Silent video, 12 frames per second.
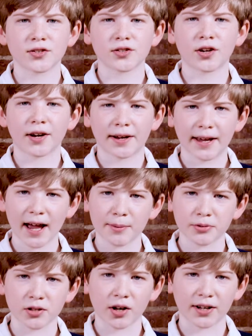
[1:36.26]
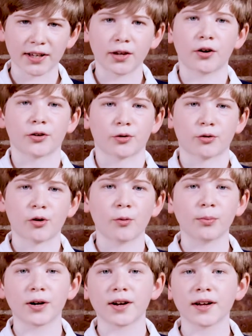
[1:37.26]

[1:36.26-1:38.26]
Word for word: there's not a caps lock key on your Chromebook.